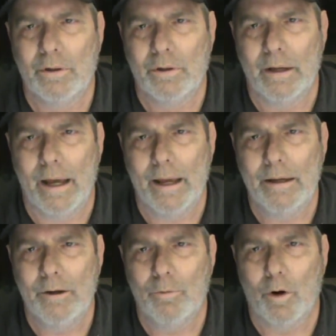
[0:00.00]

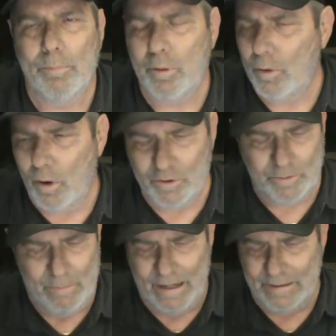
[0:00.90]
Okay, Whirlpool owns
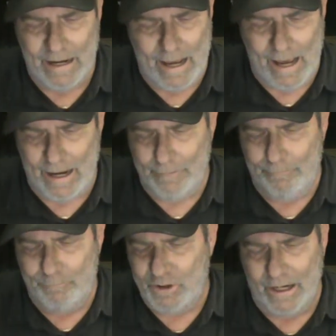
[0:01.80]
Maytag,
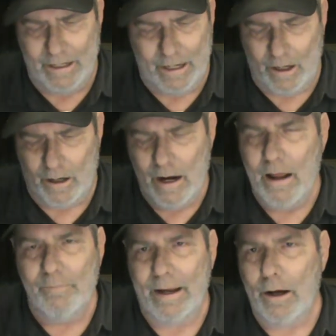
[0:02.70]
Genair.
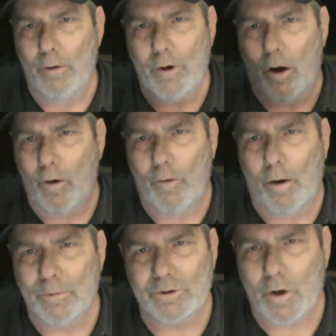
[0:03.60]
They own
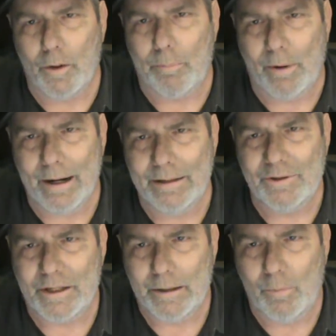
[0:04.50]
almost all the
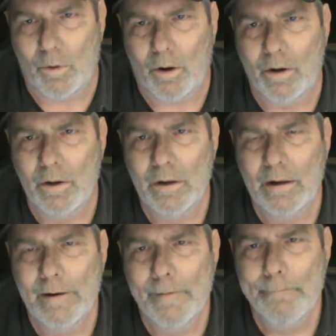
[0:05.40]
brands anymore.
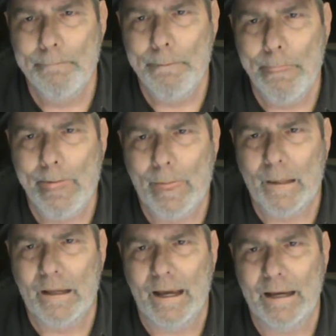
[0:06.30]

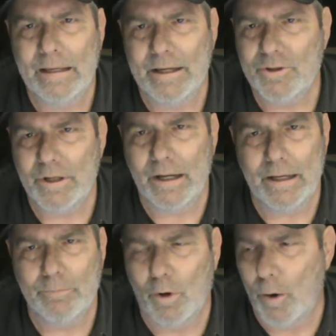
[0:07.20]
Okay,
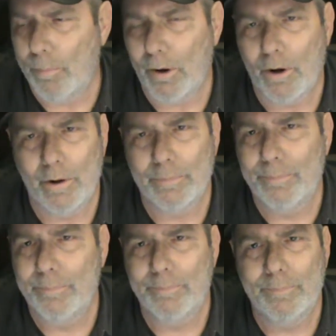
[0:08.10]
KitchenAid, Roper,
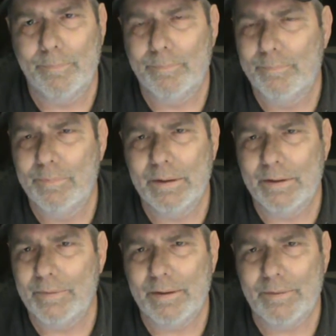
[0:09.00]

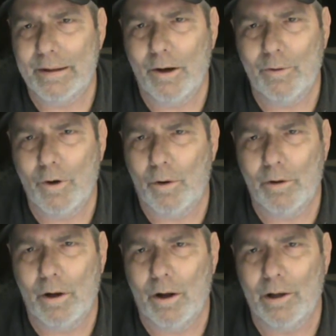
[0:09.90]
they own
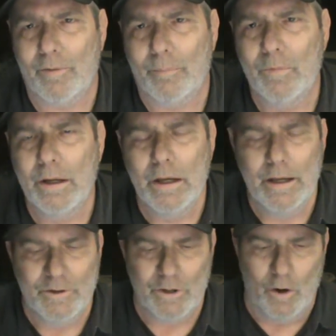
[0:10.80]
all of them.
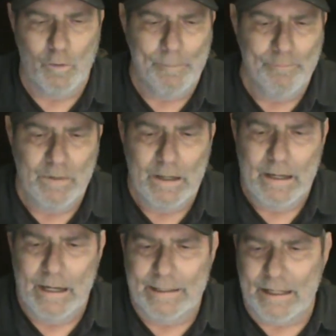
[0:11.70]
So
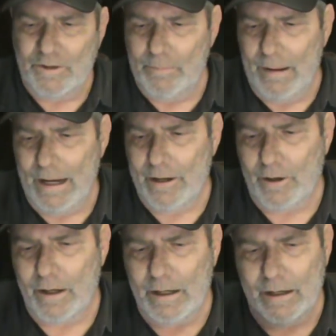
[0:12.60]
it doesn't matter